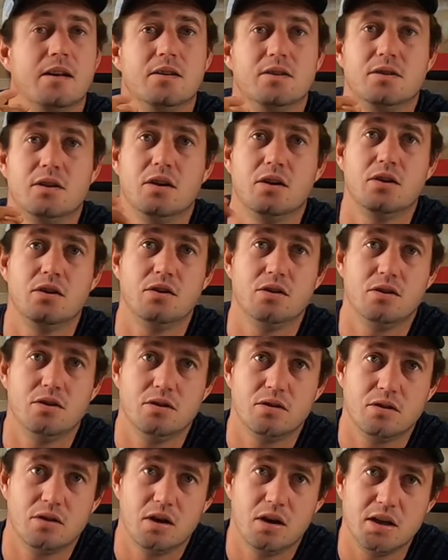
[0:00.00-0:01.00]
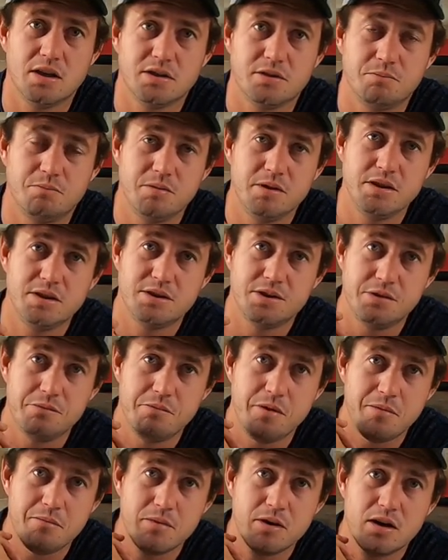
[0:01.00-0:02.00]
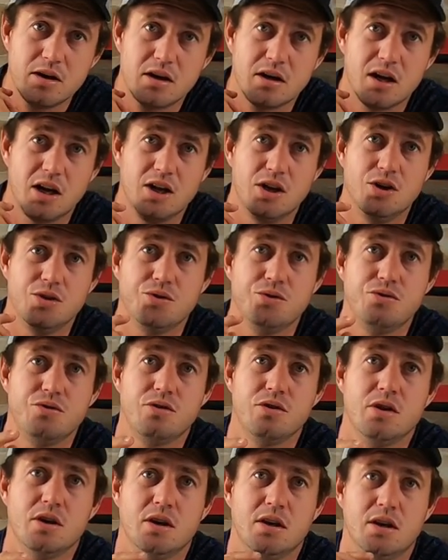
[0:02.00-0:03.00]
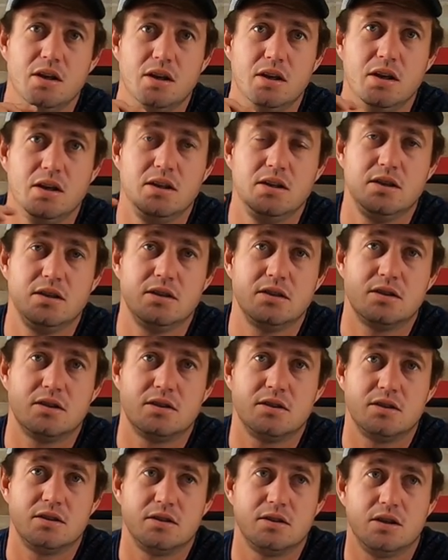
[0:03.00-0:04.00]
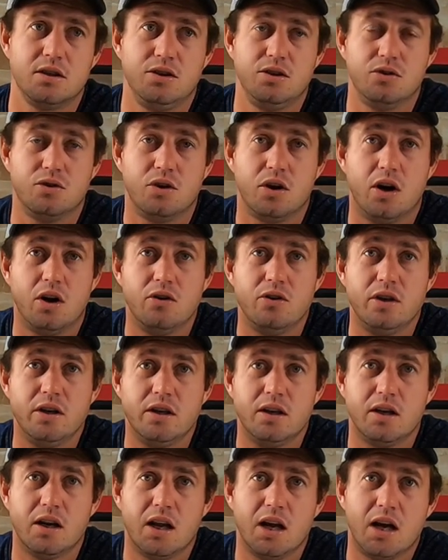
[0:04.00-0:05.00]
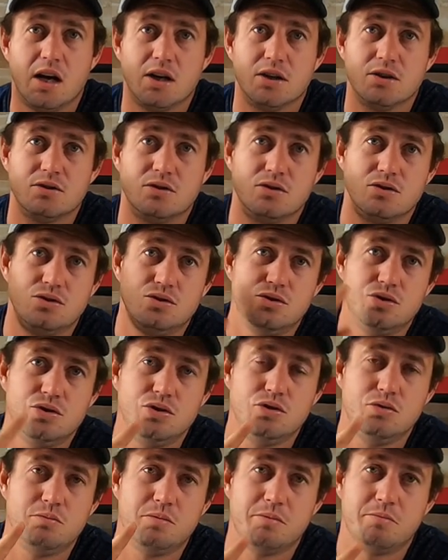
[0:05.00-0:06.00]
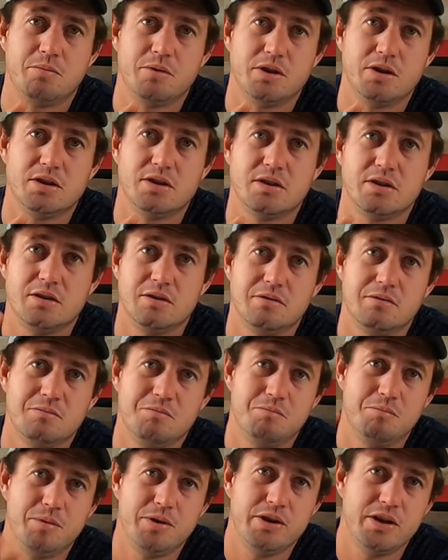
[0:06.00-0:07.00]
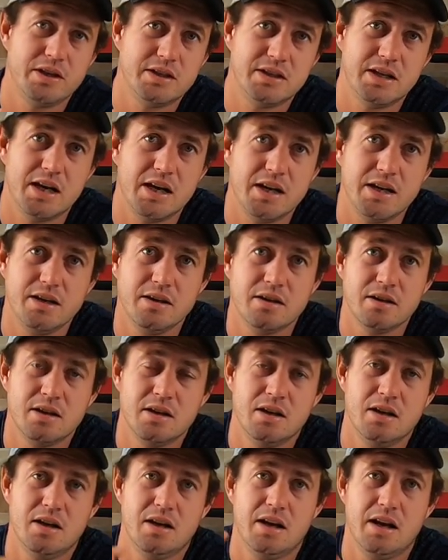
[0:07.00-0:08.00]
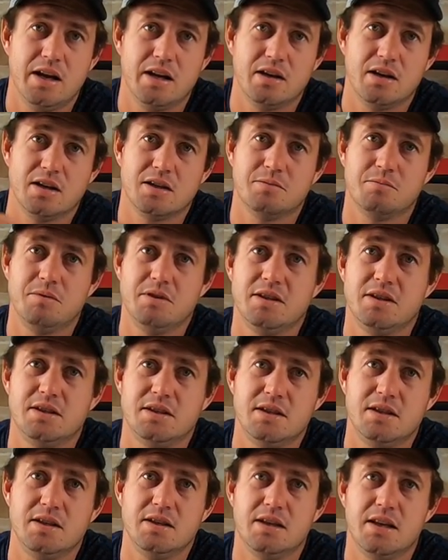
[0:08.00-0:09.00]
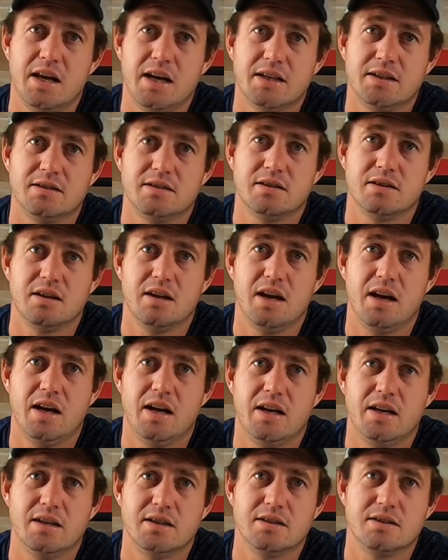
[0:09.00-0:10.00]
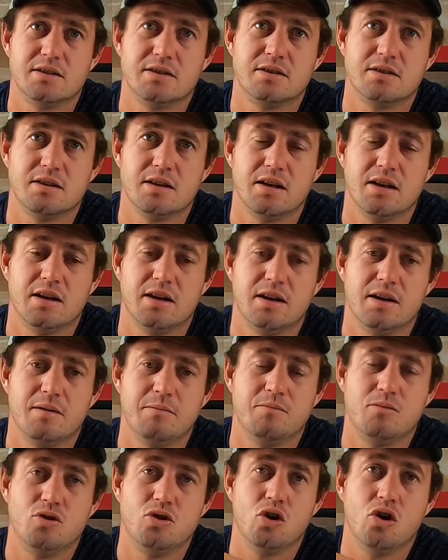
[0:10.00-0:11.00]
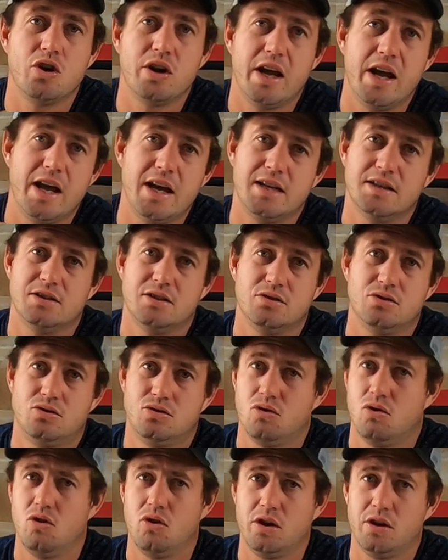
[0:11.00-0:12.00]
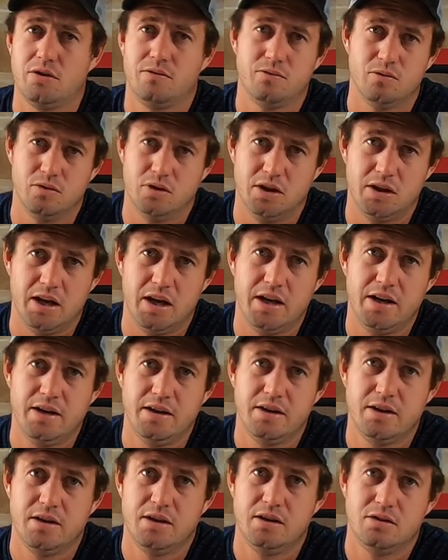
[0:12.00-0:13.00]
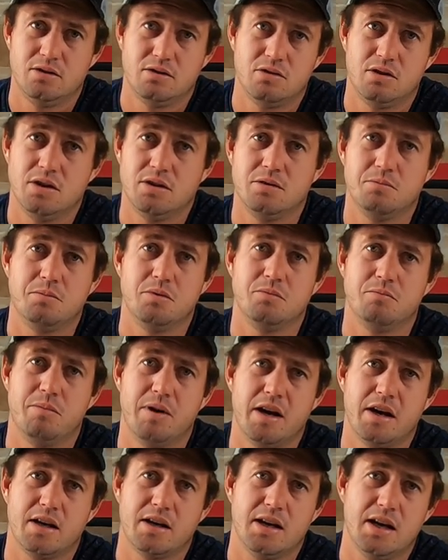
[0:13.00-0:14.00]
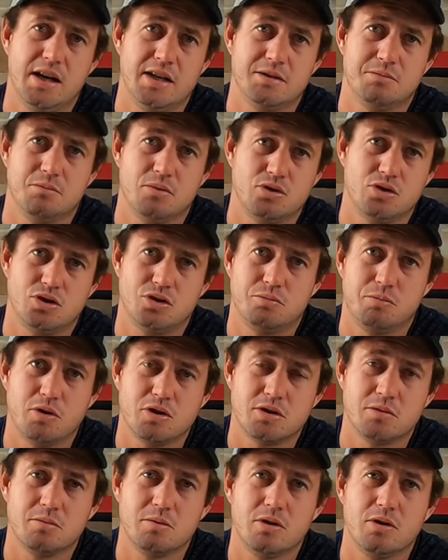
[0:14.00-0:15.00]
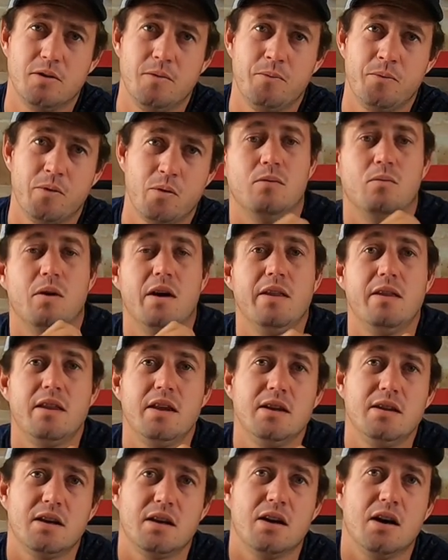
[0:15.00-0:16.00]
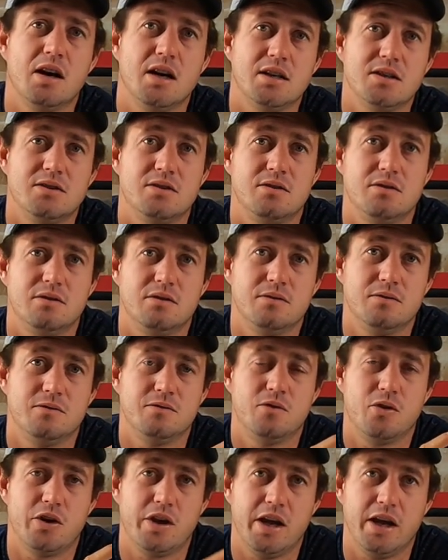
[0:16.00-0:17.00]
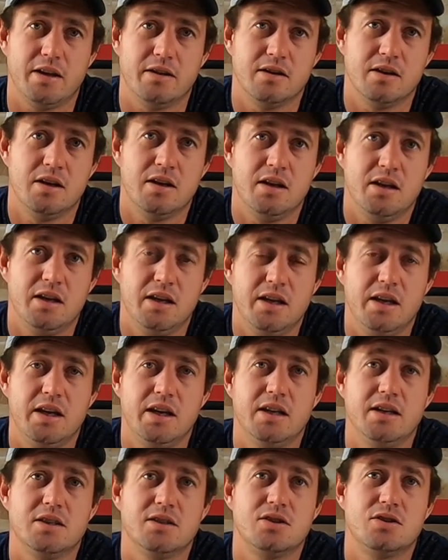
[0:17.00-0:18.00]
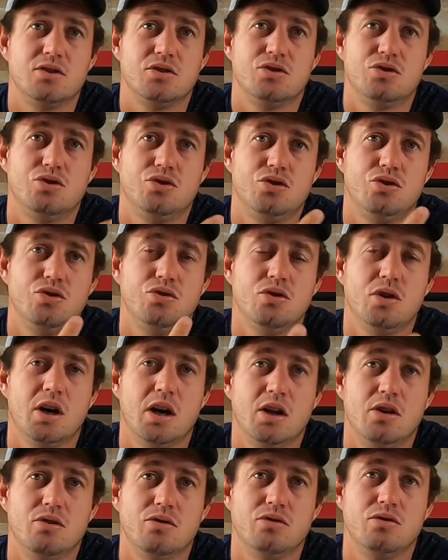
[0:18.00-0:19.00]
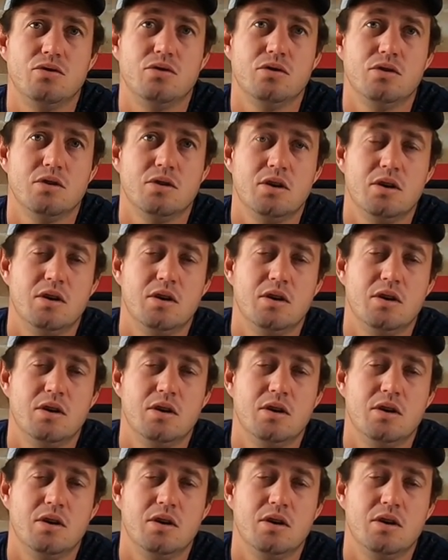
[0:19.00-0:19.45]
So guys, please remember Galjoen is you're only allowed two per person per day. And guys, please see that as um, not as a target for the day. Try to put back as much as possible. One thing the guys forget, it is two Galjoen